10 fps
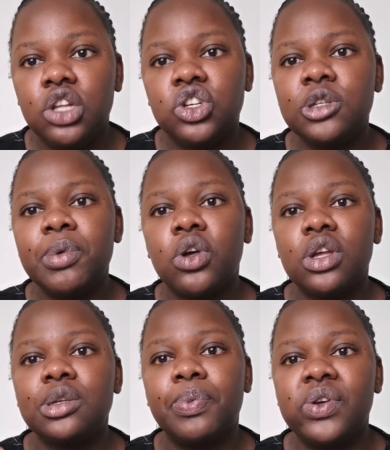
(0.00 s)
Just
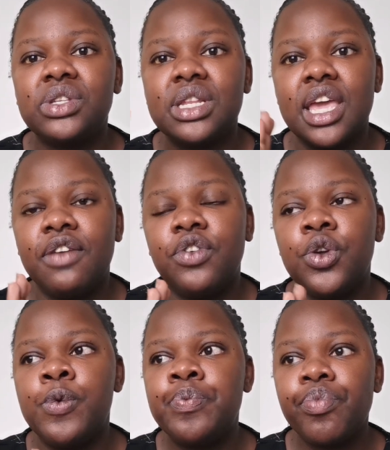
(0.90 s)
because a person gave
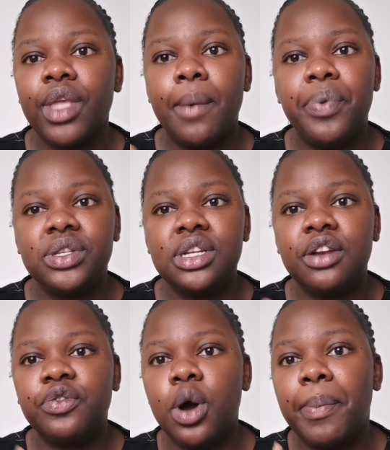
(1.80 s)
you a
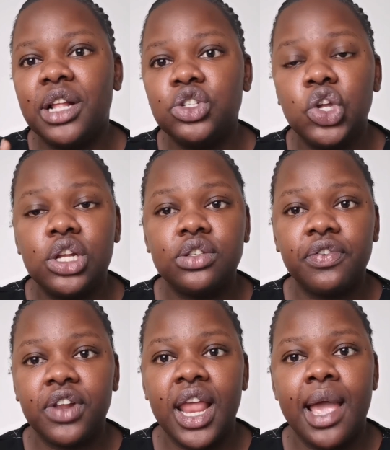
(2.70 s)
precedent for particulars
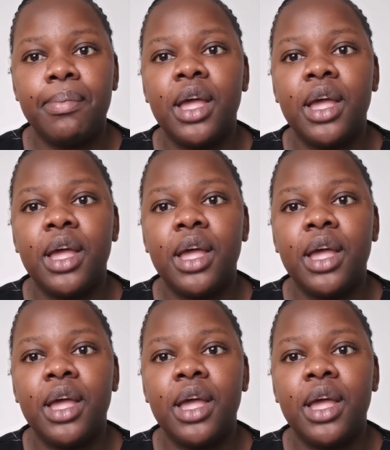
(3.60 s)
of claim